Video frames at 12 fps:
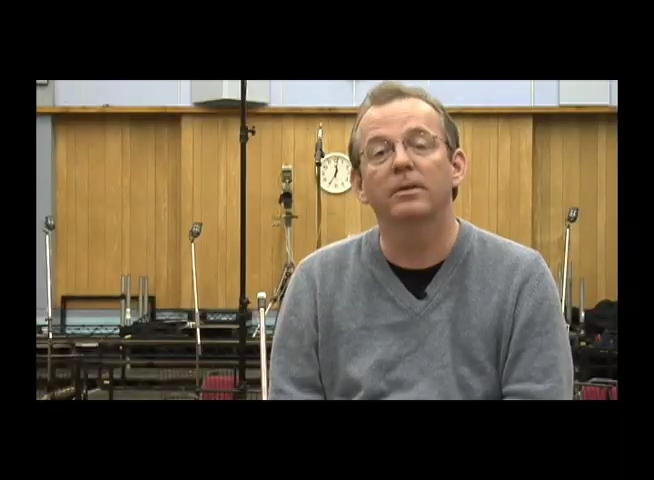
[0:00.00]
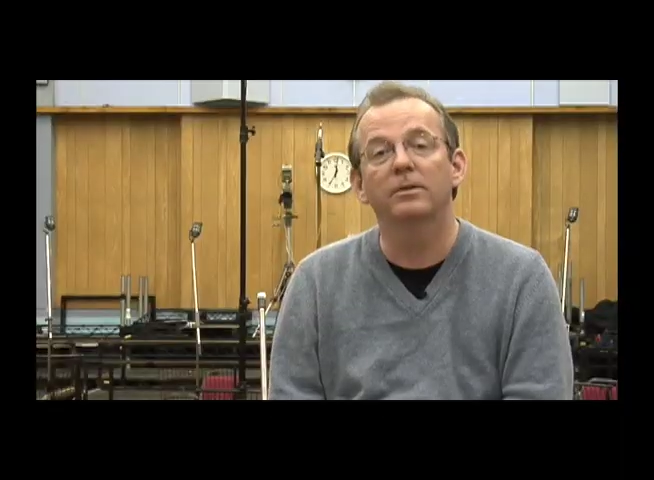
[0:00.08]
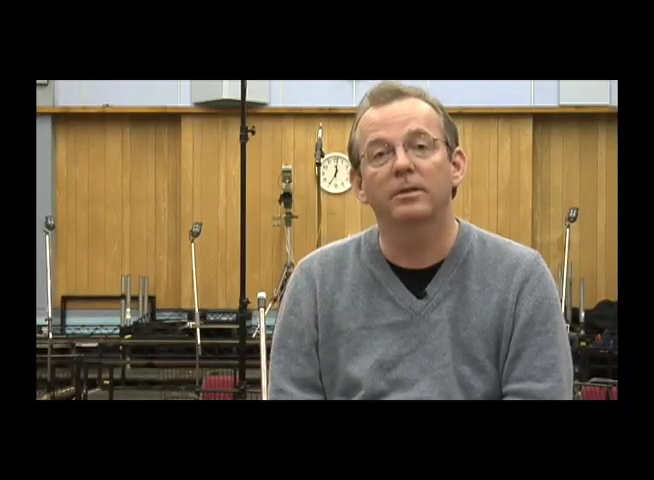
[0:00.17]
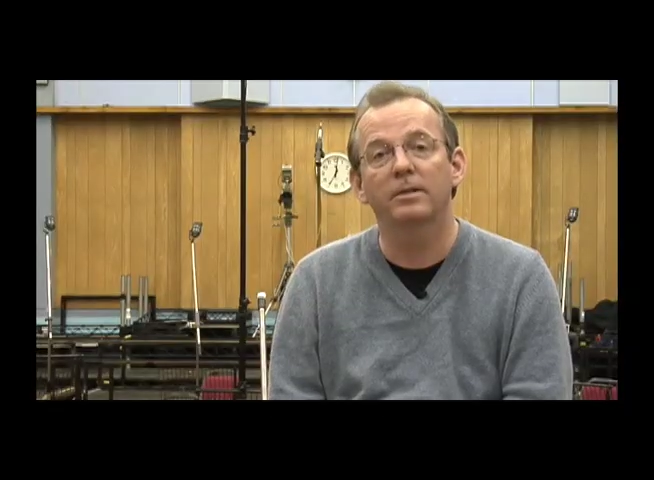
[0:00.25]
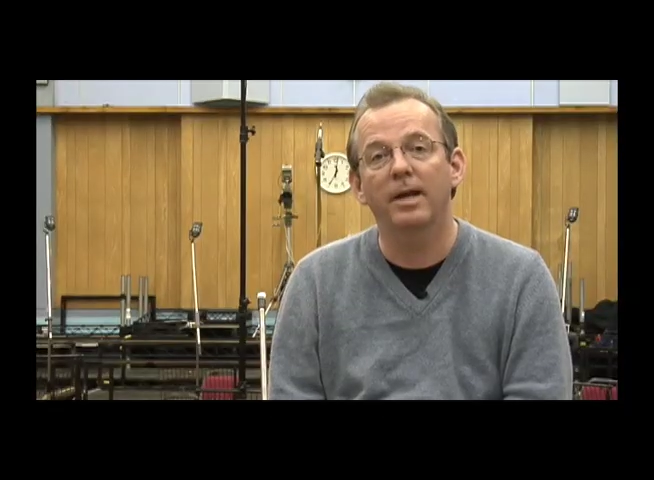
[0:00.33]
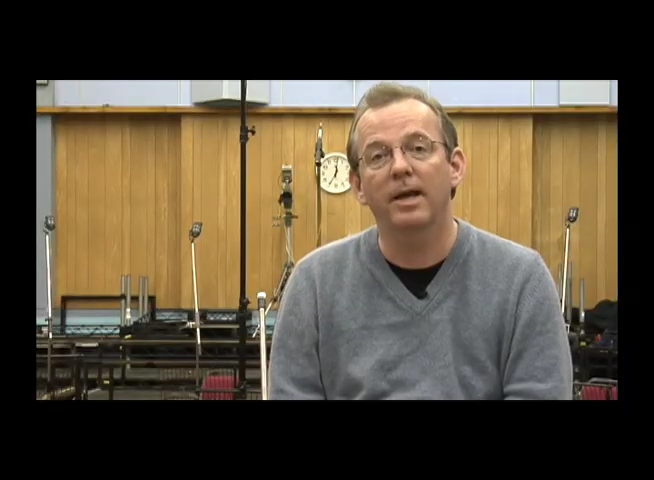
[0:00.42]

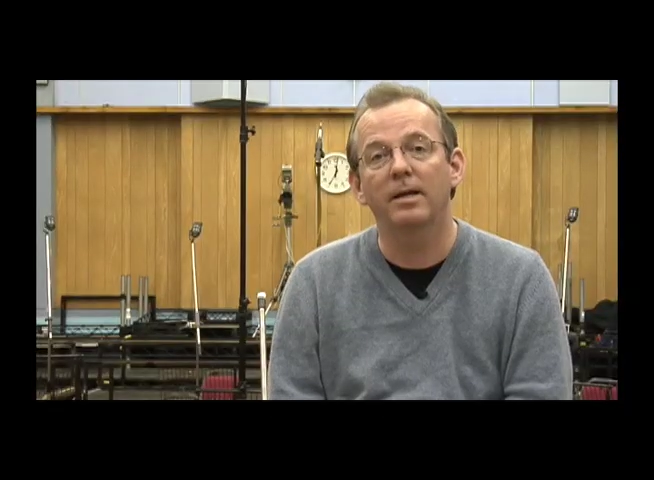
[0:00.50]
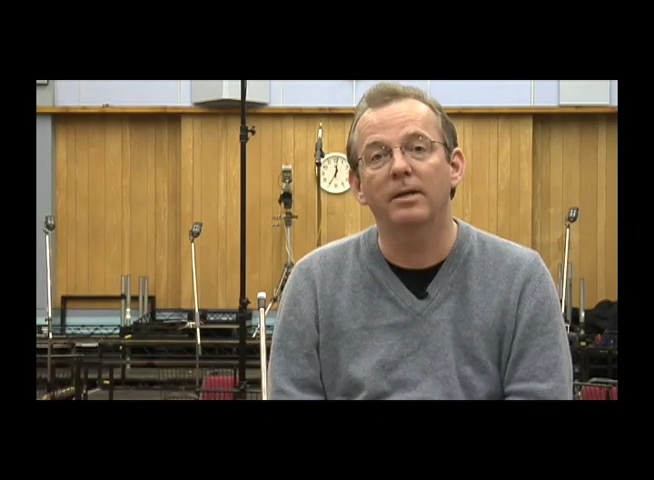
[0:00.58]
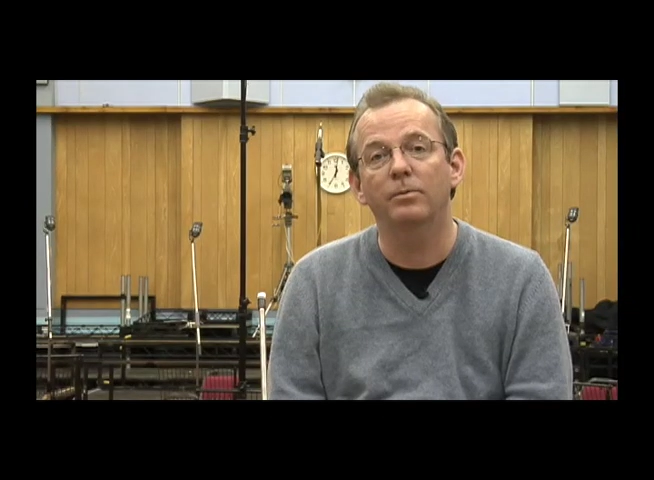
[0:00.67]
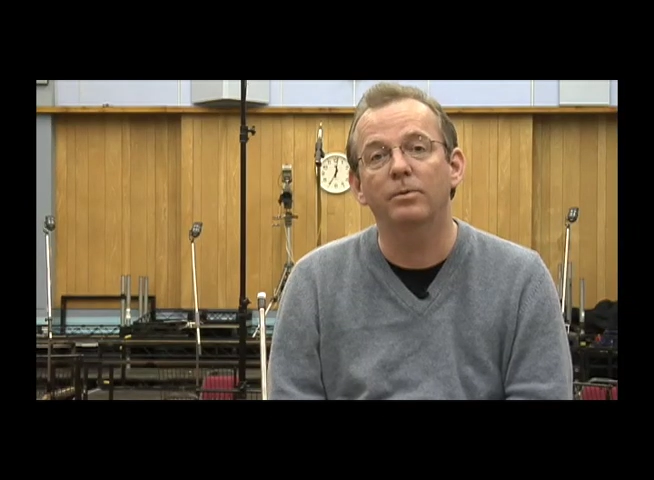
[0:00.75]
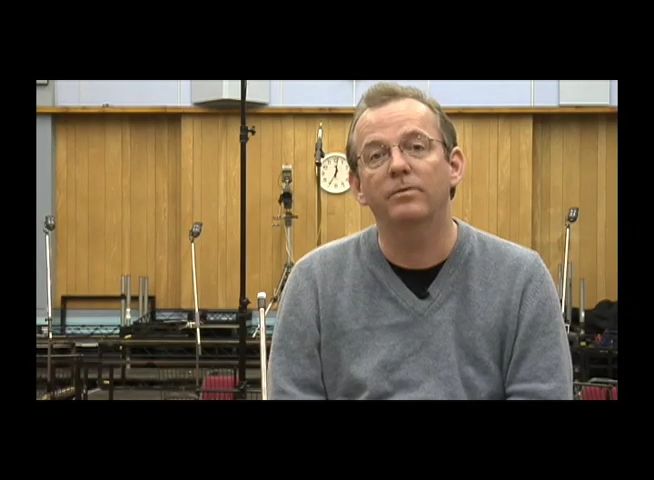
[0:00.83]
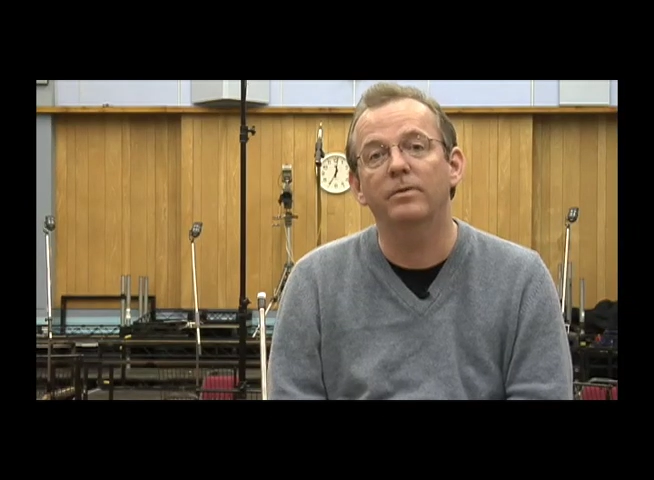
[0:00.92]
To date,
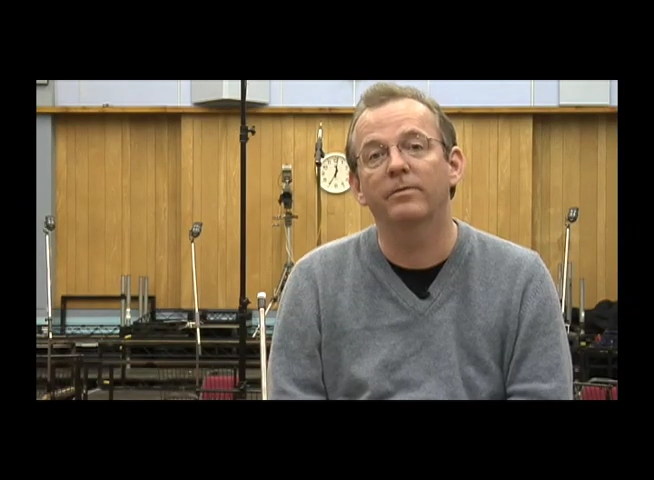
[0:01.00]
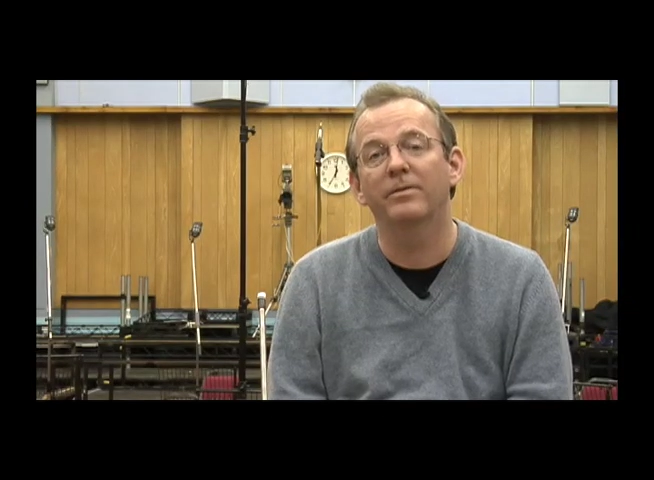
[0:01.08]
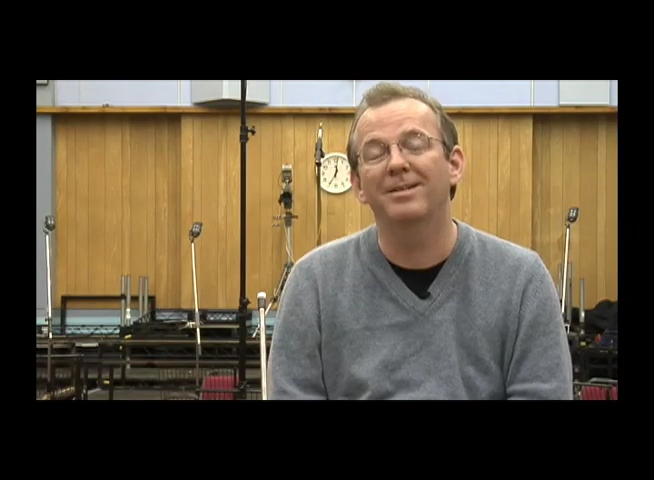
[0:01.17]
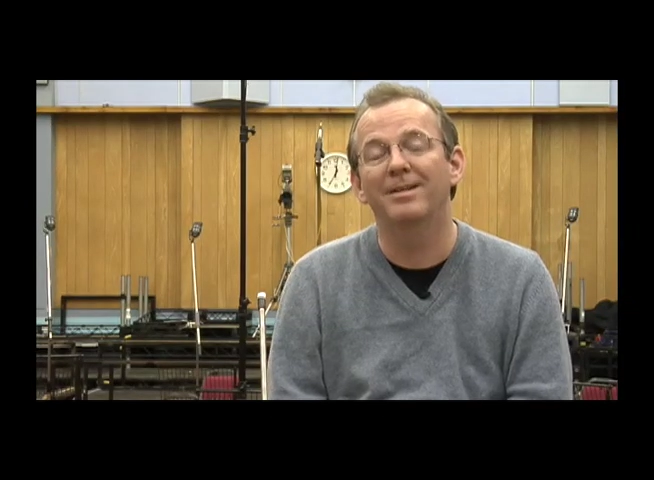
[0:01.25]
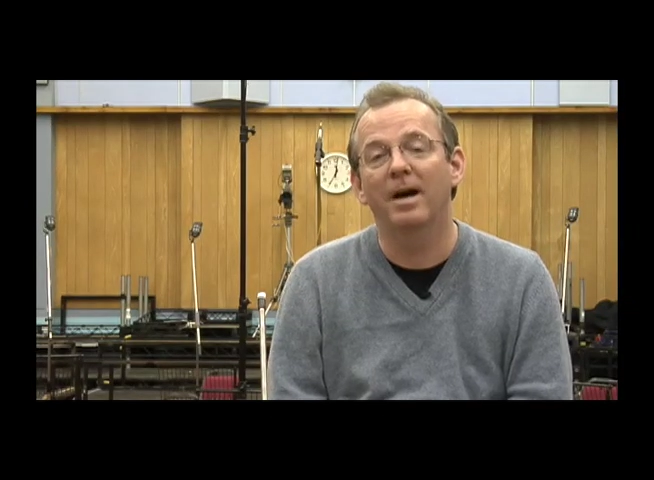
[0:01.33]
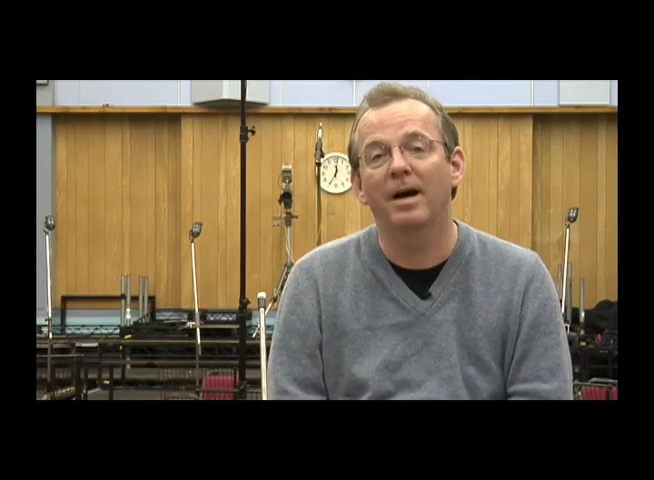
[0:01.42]
we've
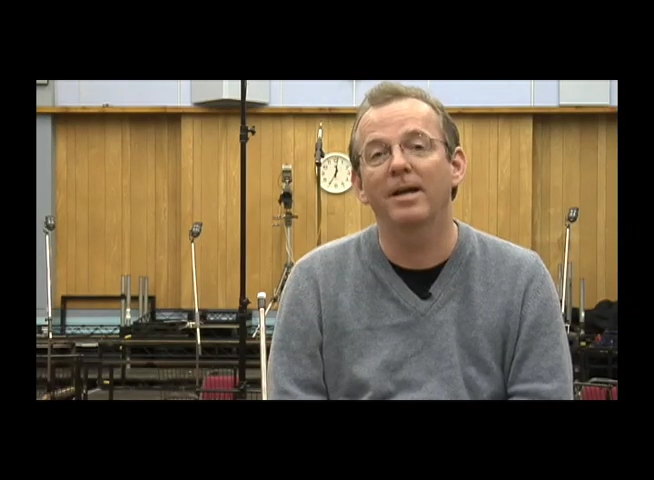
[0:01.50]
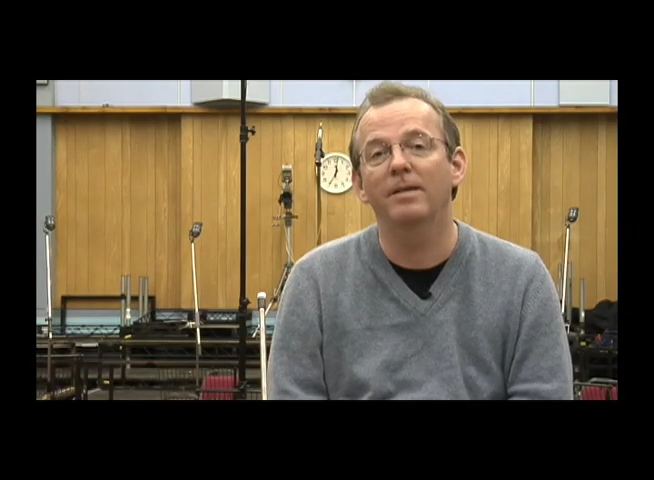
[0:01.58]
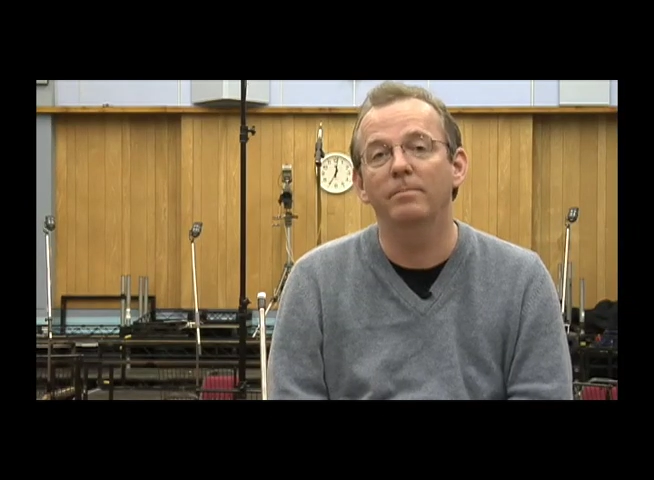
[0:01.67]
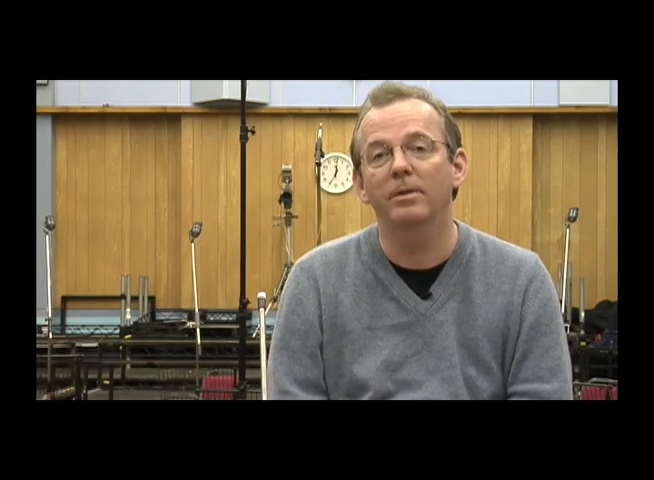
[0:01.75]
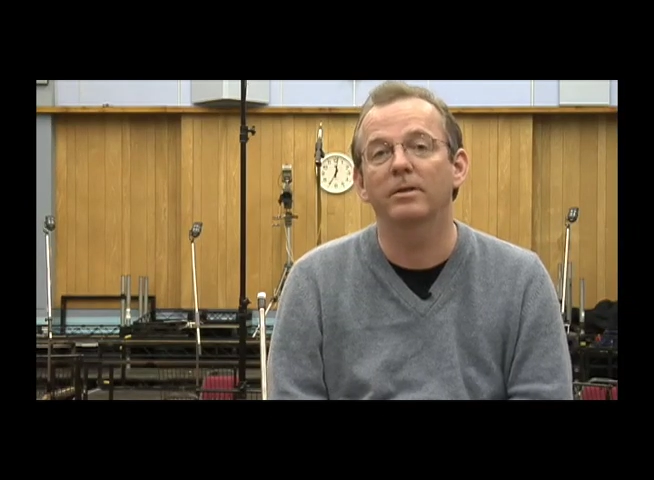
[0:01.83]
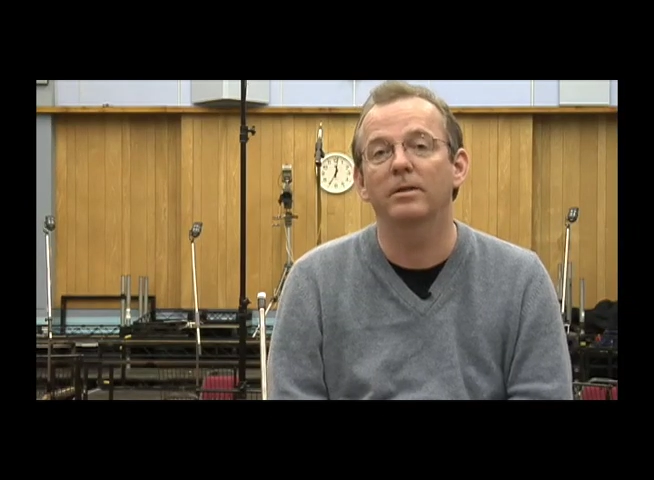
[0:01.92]
given $9
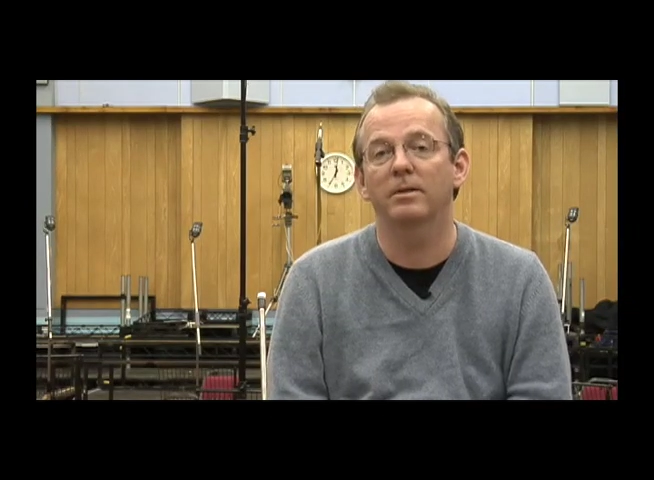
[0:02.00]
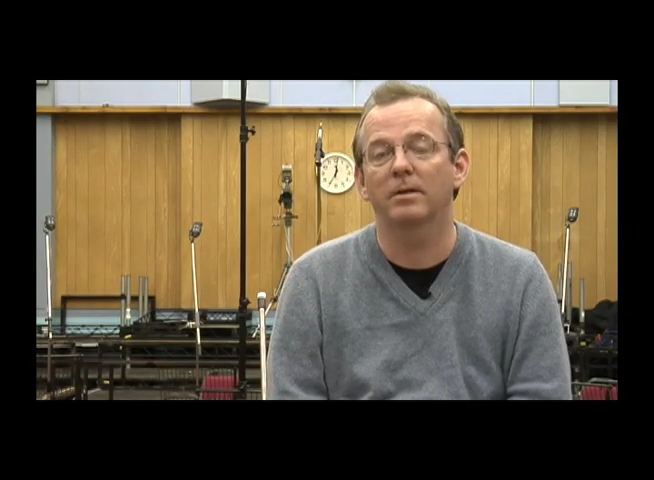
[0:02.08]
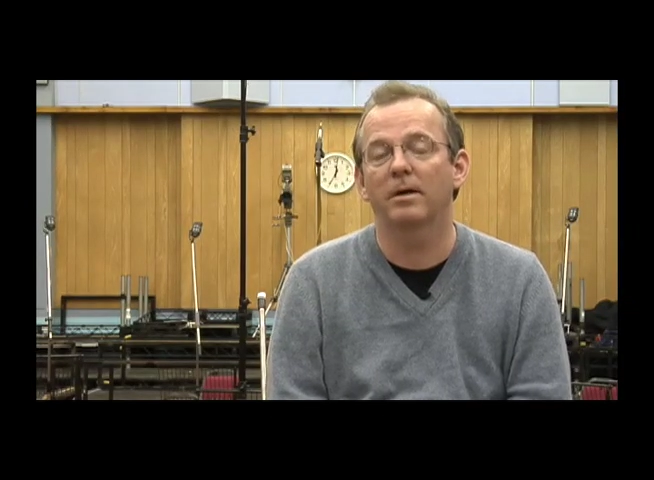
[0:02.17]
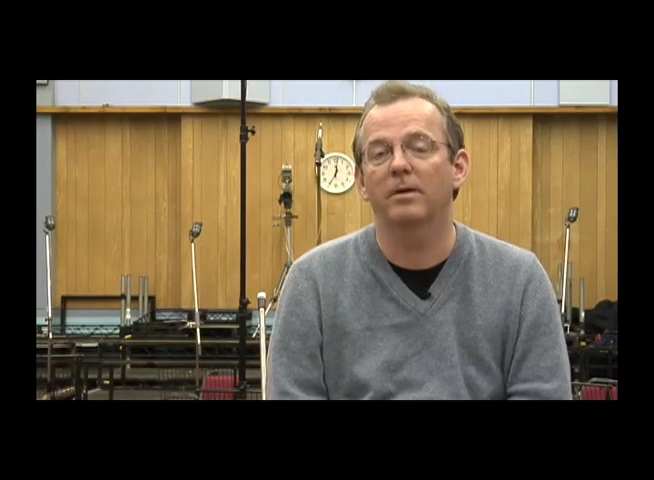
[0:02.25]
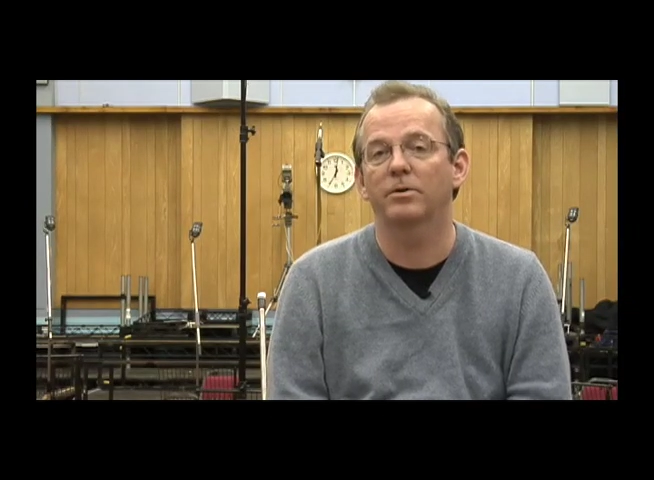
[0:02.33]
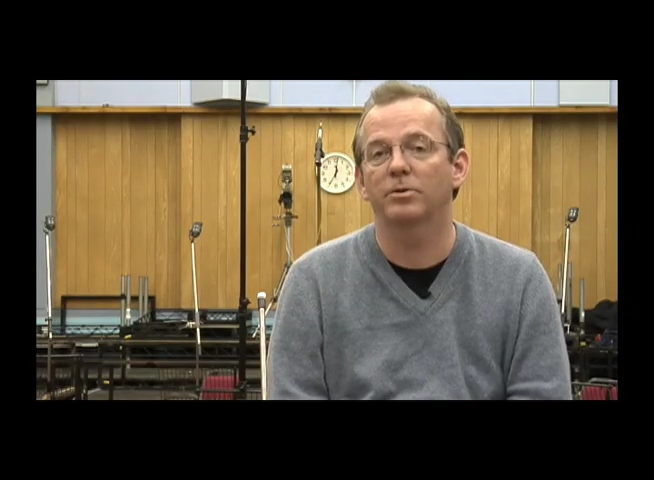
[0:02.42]
million
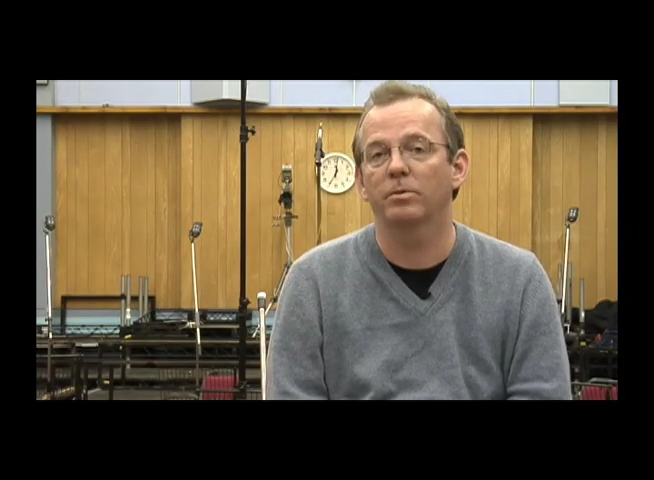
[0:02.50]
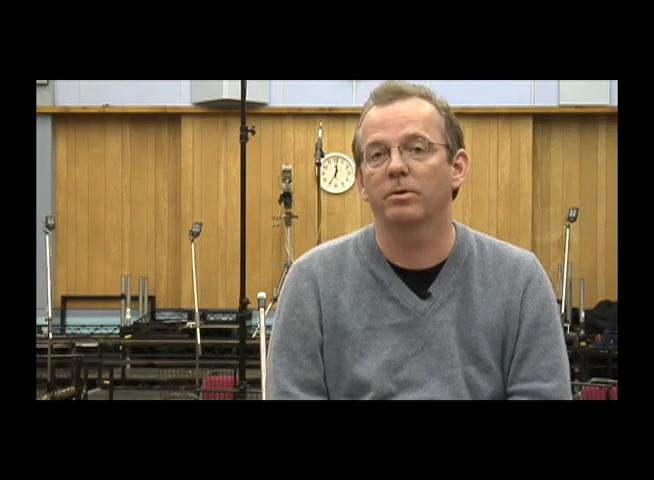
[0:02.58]
worth